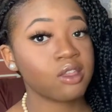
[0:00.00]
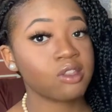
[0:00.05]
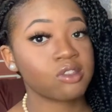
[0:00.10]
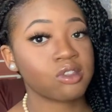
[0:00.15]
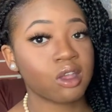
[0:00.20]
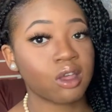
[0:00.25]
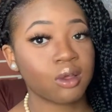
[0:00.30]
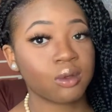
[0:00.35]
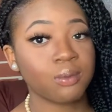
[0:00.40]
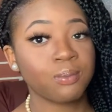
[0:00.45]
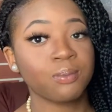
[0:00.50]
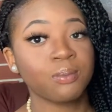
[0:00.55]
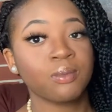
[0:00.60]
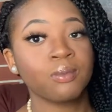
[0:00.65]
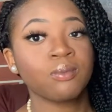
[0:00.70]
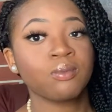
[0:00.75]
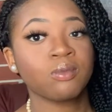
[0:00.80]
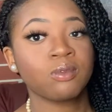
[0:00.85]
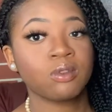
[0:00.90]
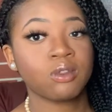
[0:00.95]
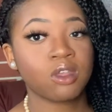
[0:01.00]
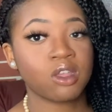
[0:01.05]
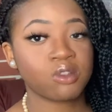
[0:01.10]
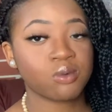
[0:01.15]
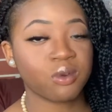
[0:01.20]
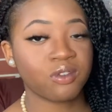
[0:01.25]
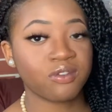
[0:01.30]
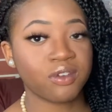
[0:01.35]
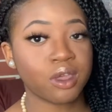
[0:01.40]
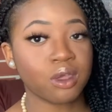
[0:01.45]
So let's
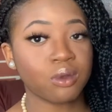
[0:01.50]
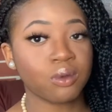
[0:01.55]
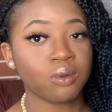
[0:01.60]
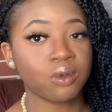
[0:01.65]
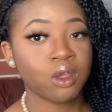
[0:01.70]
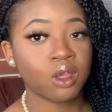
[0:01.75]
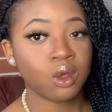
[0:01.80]
review.